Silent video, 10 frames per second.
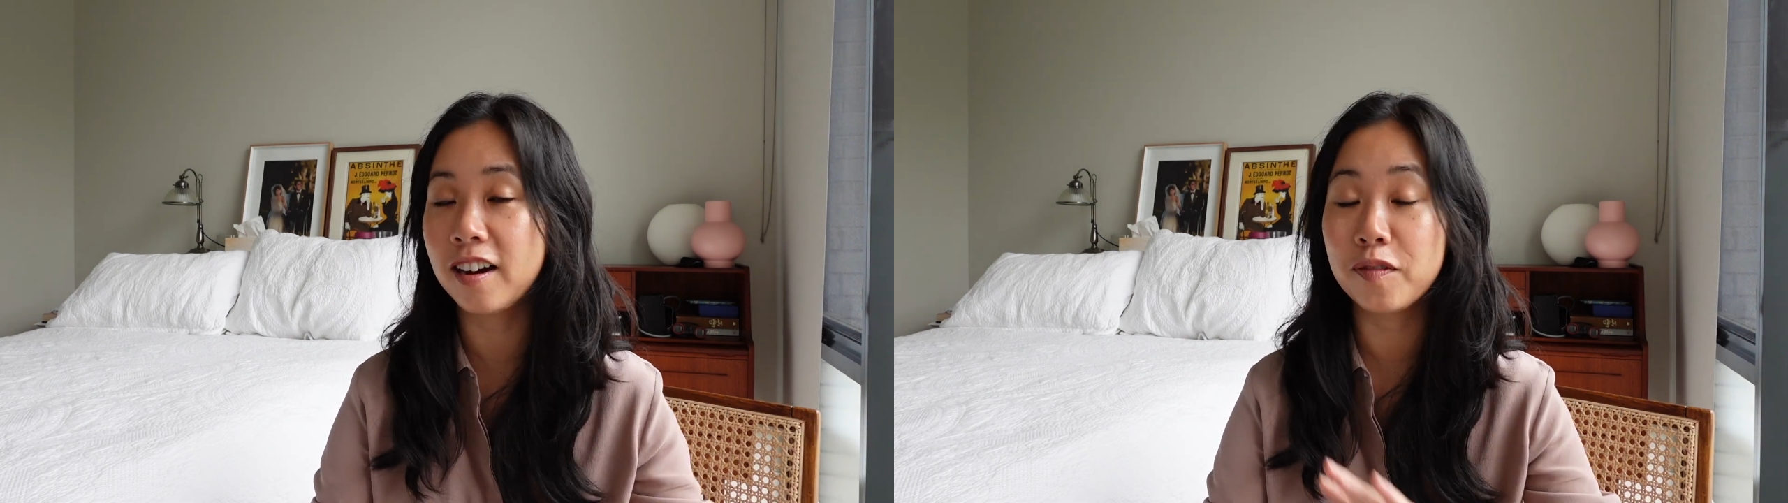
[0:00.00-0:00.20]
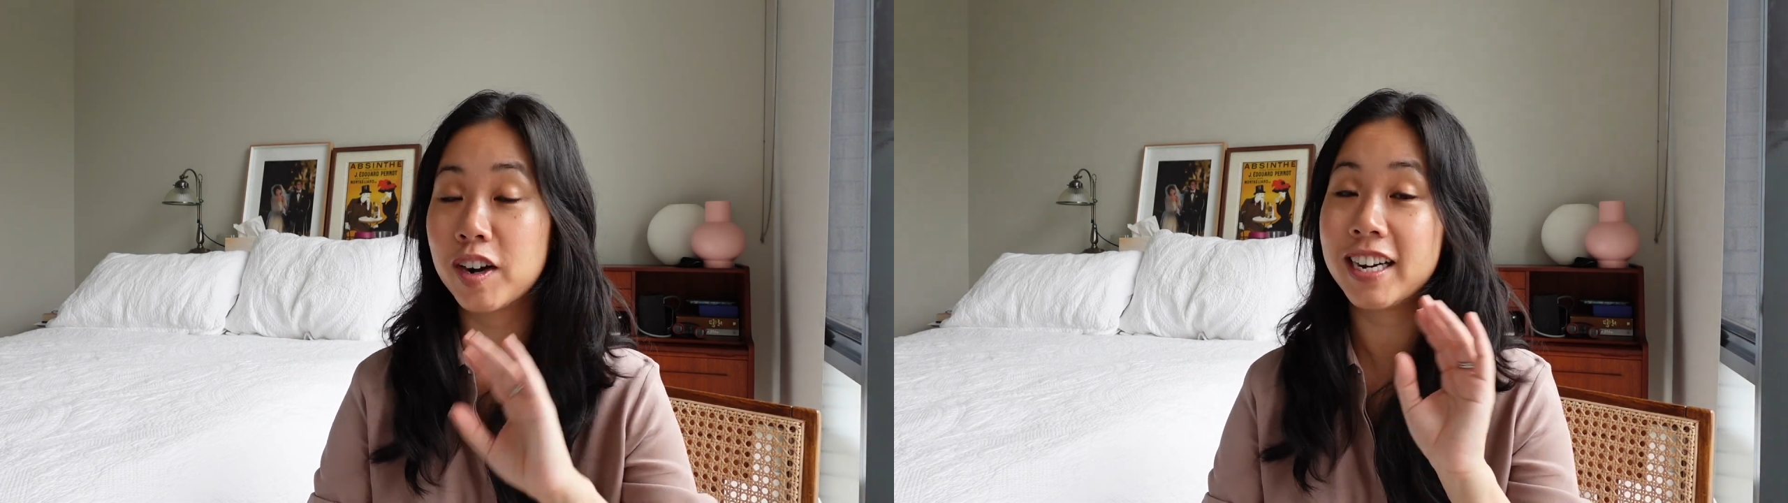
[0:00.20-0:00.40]

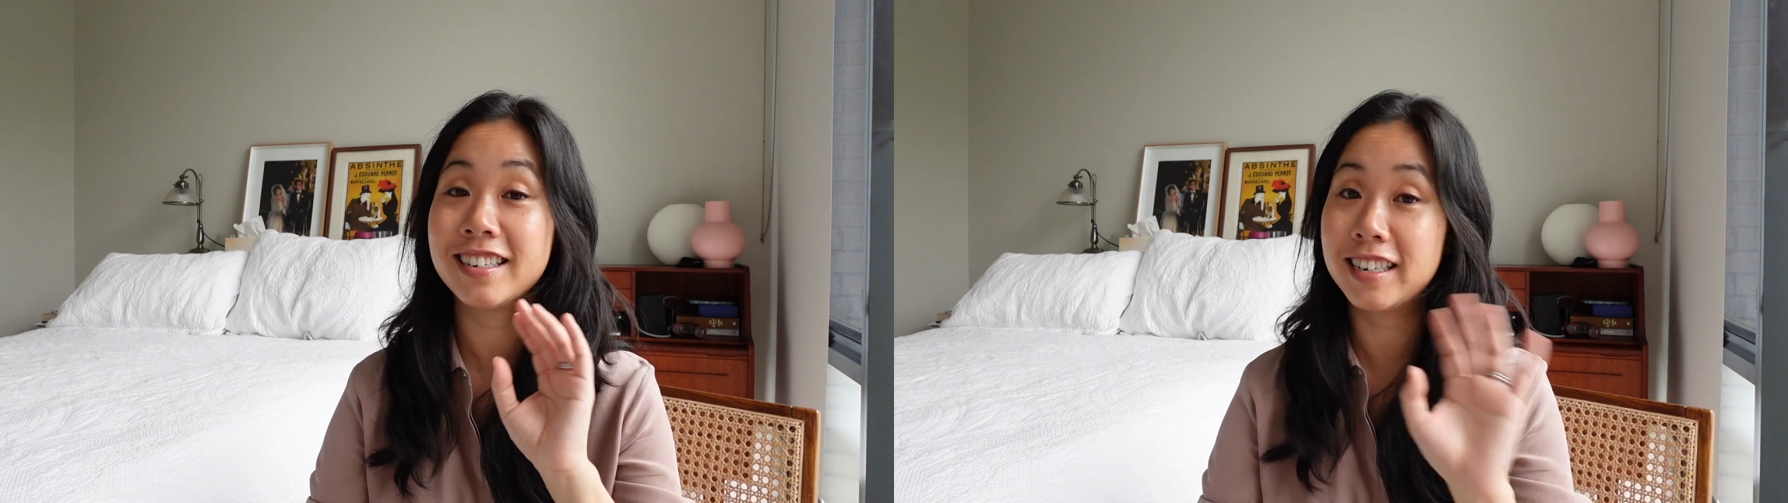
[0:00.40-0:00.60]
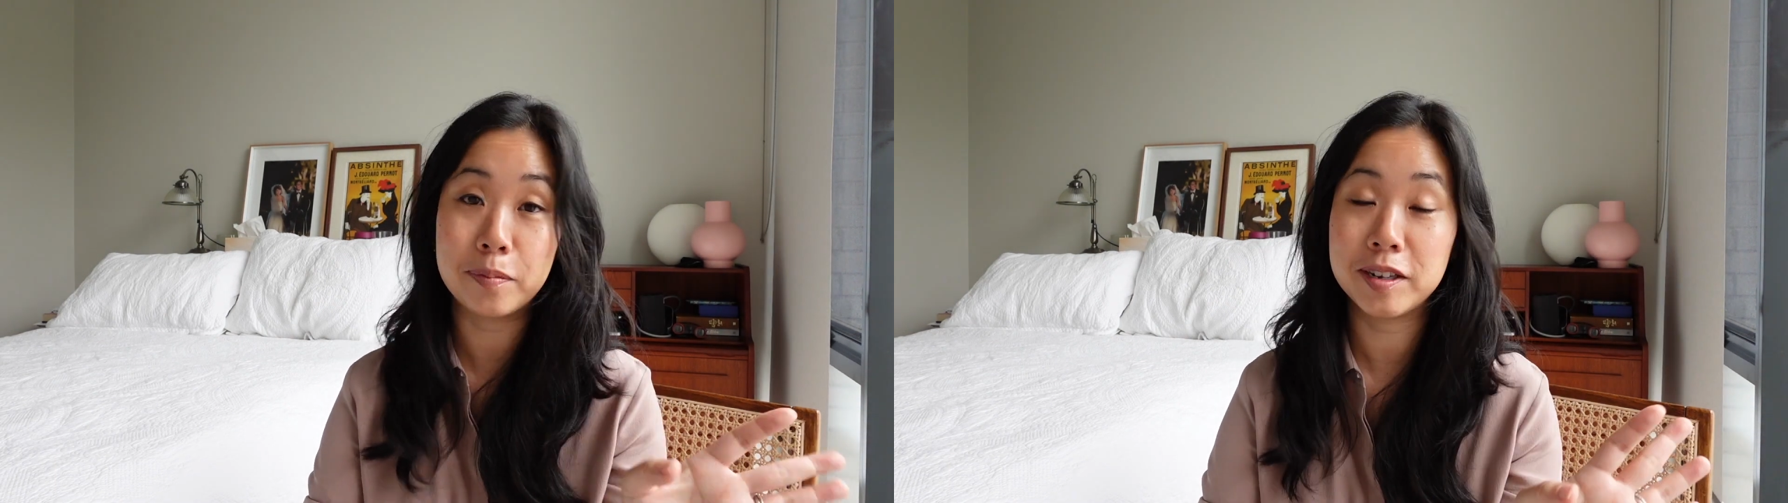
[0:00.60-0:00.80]
I've already
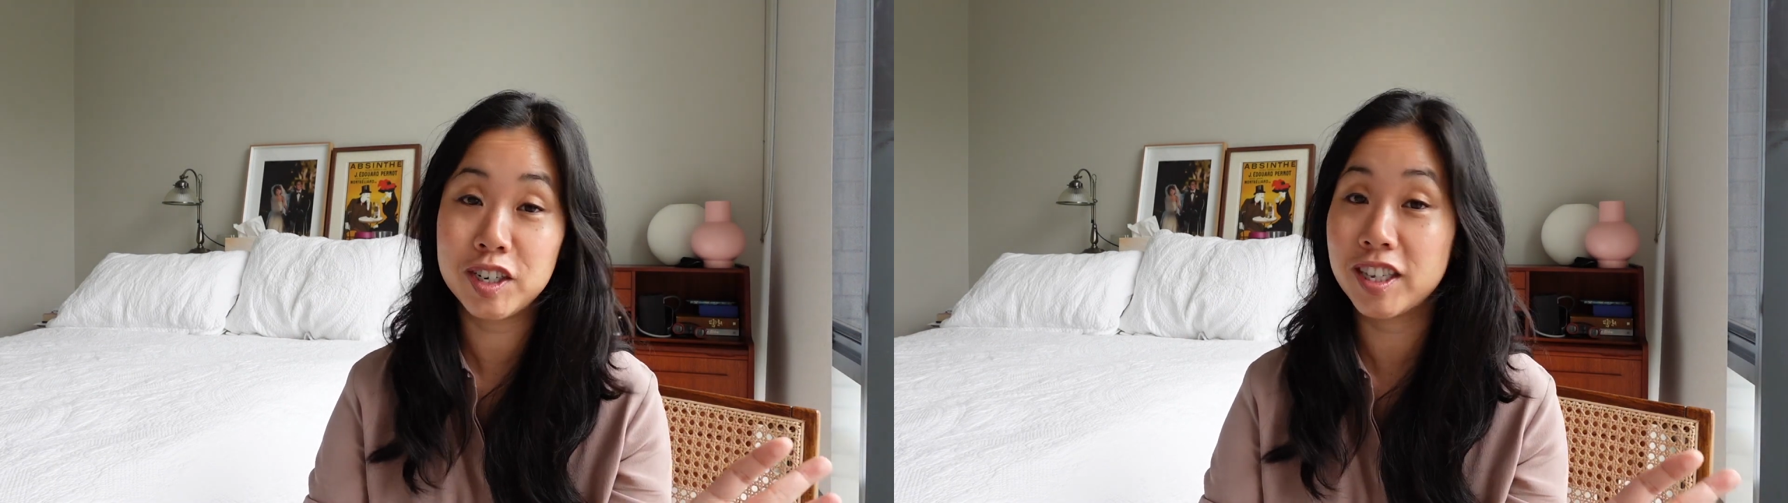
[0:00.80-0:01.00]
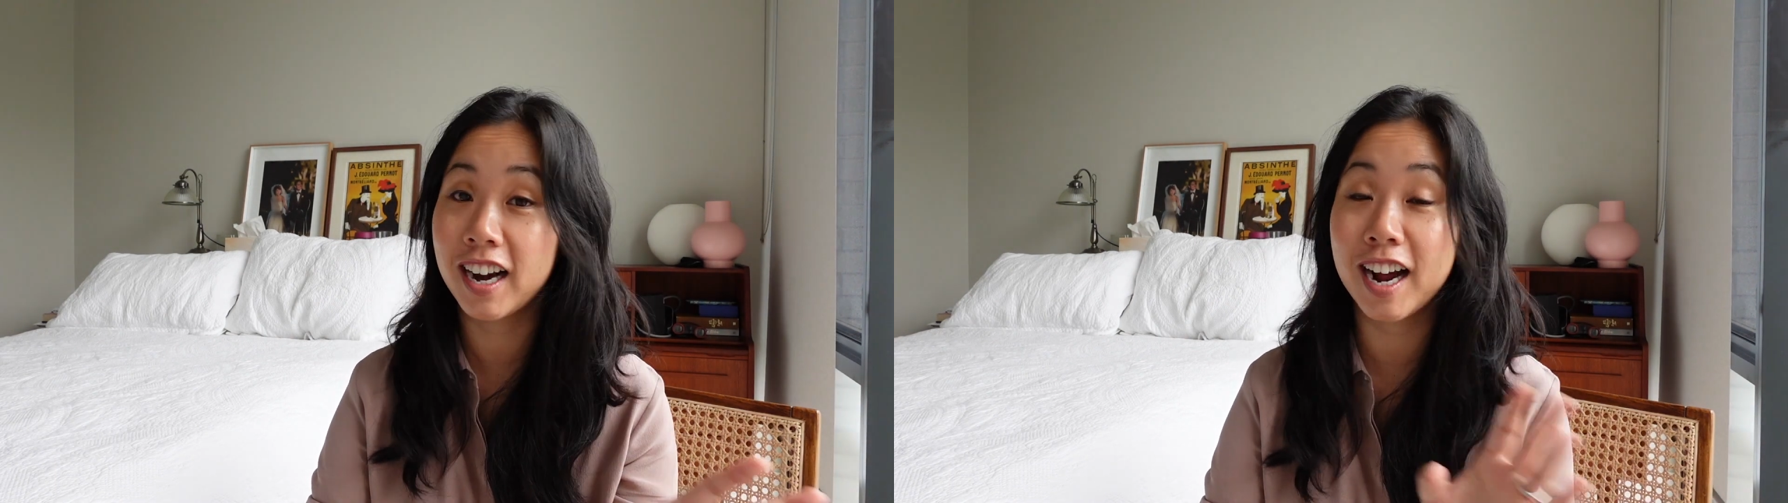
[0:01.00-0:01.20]

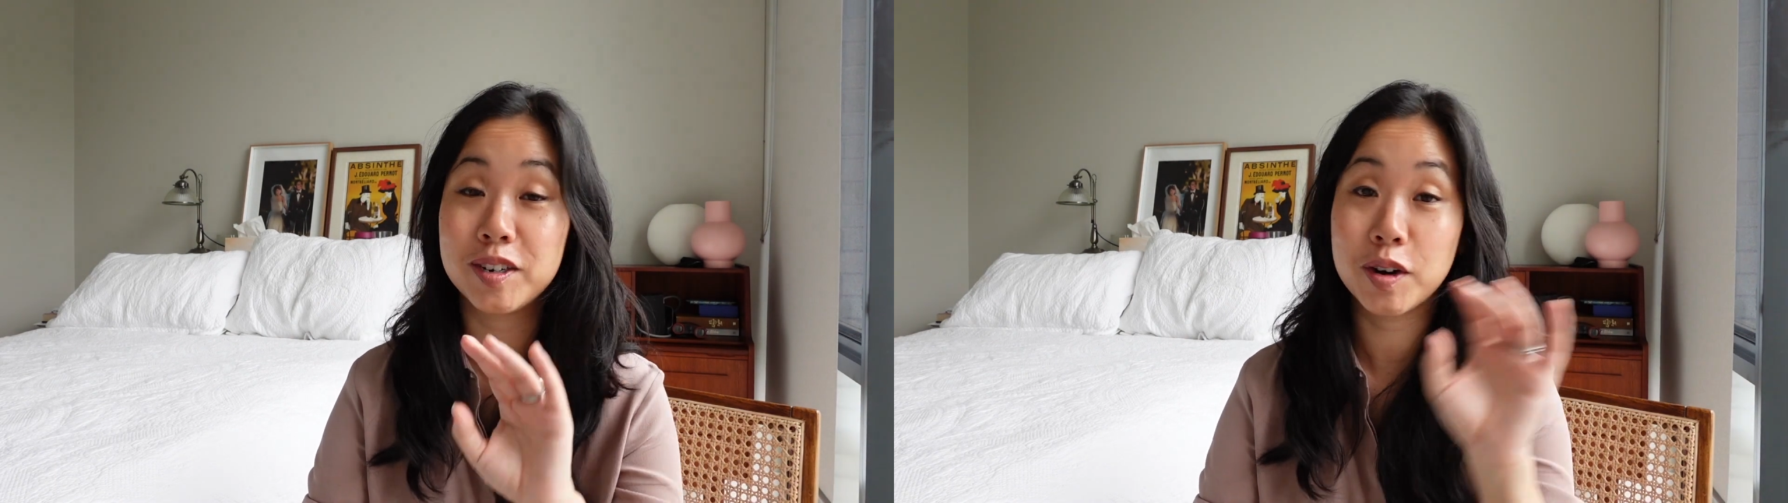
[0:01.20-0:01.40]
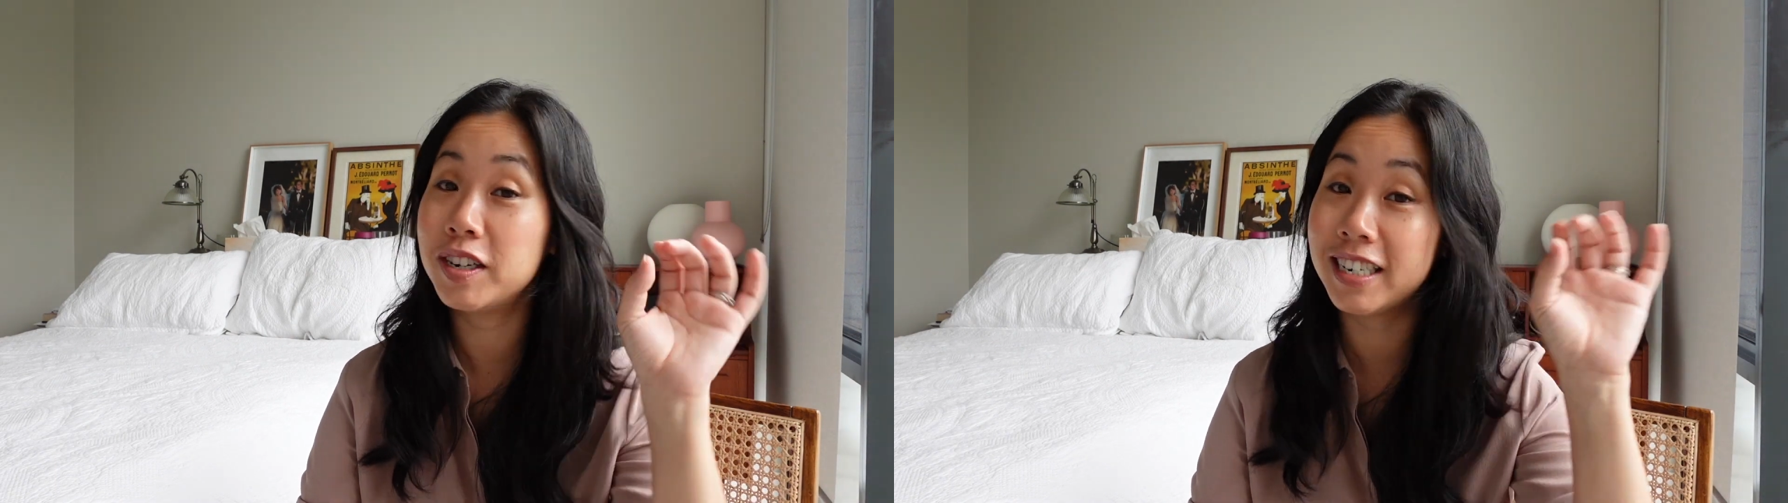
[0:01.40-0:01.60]
established that I
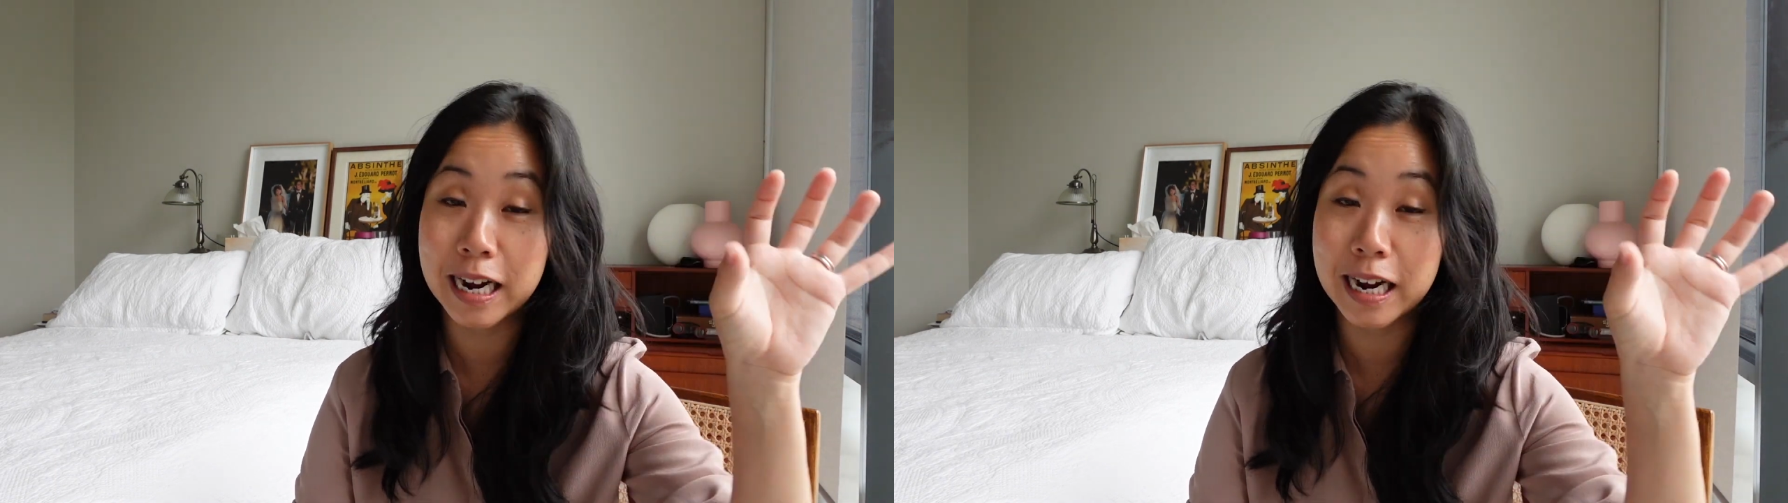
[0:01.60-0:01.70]
don't